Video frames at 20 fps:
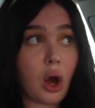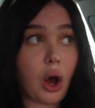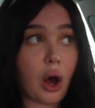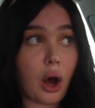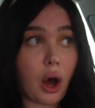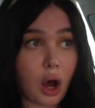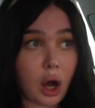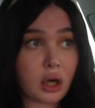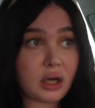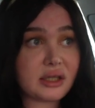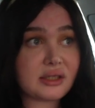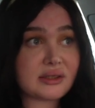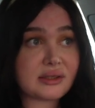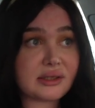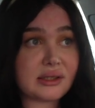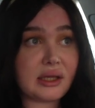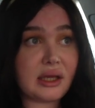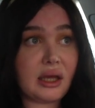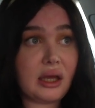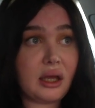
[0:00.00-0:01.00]

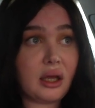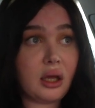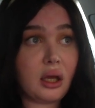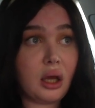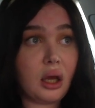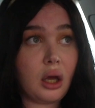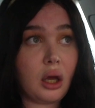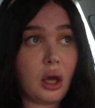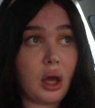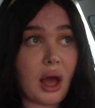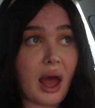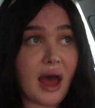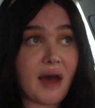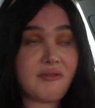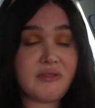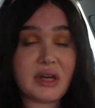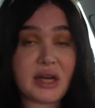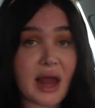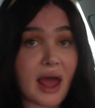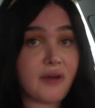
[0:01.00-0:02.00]
honestly have
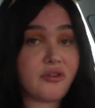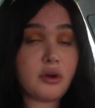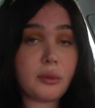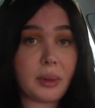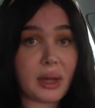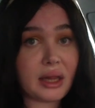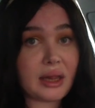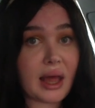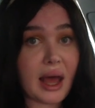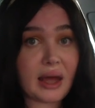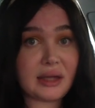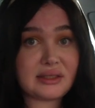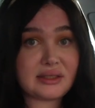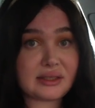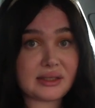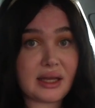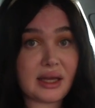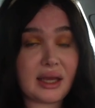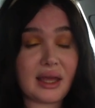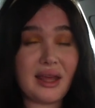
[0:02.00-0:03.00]
never been that
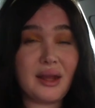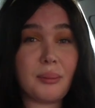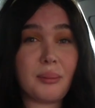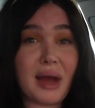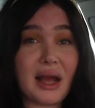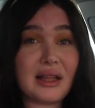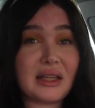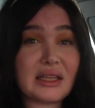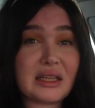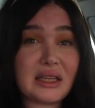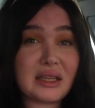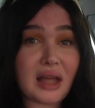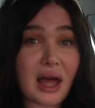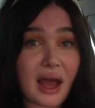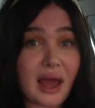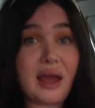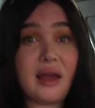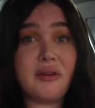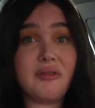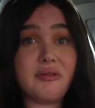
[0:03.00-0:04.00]
sick in my
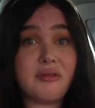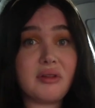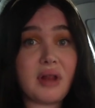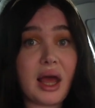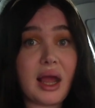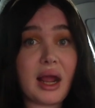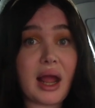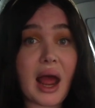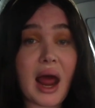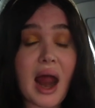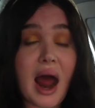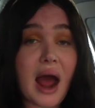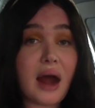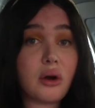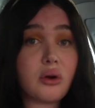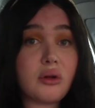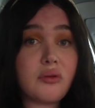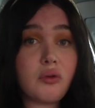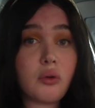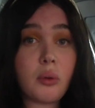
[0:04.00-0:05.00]
life. Like, I
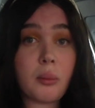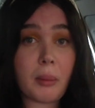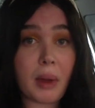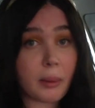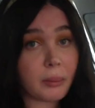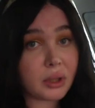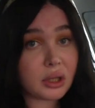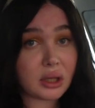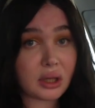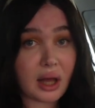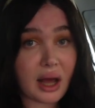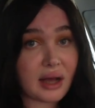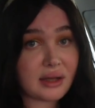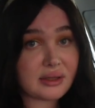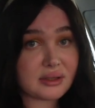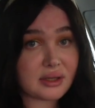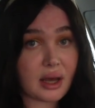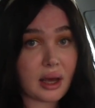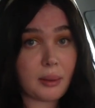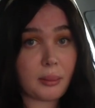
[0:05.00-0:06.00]
don't even remember the
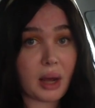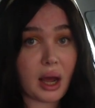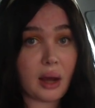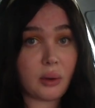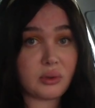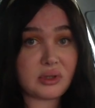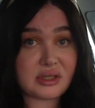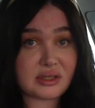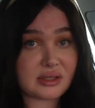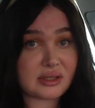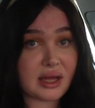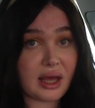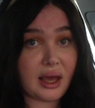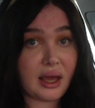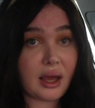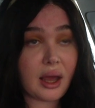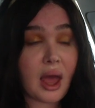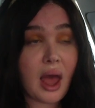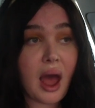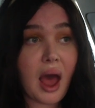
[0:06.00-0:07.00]
last time I was
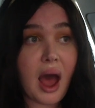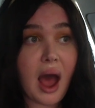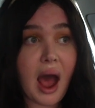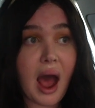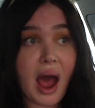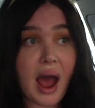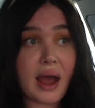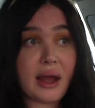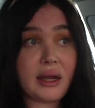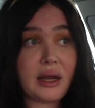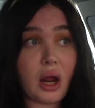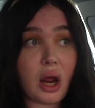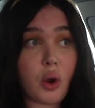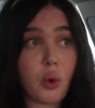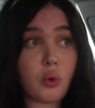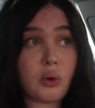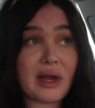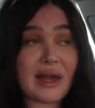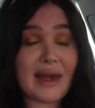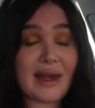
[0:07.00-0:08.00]
sick. I
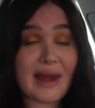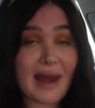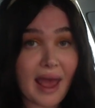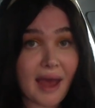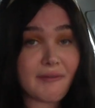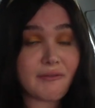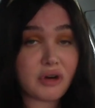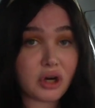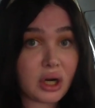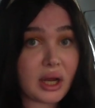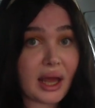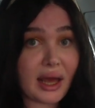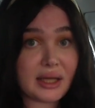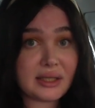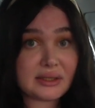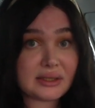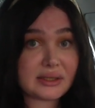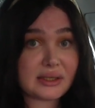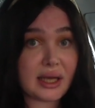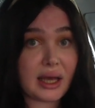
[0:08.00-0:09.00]
never get
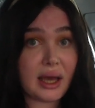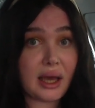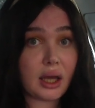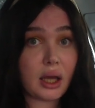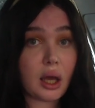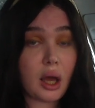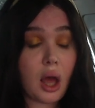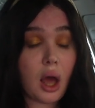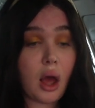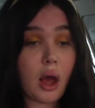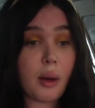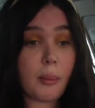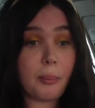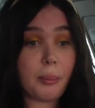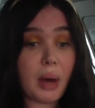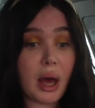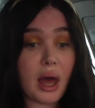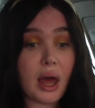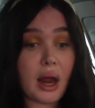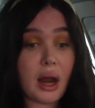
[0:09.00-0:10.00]
sick,
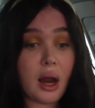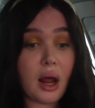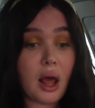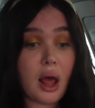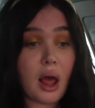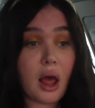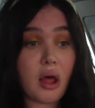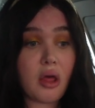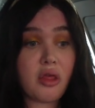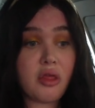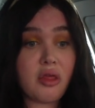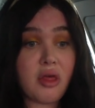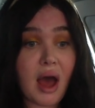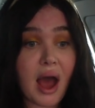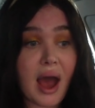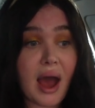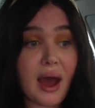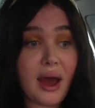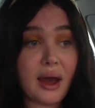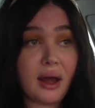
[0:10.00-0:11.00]
but
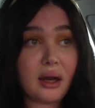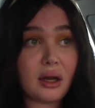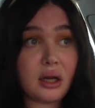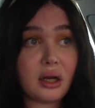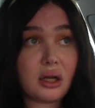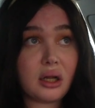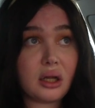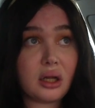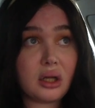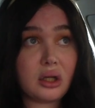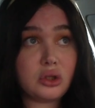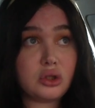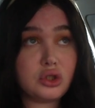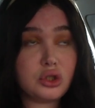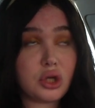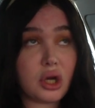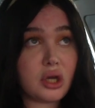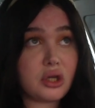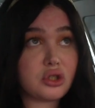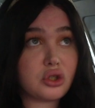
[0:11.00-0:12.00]
that
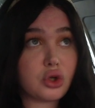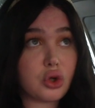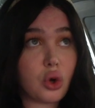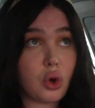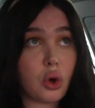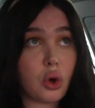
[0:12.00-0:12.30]
just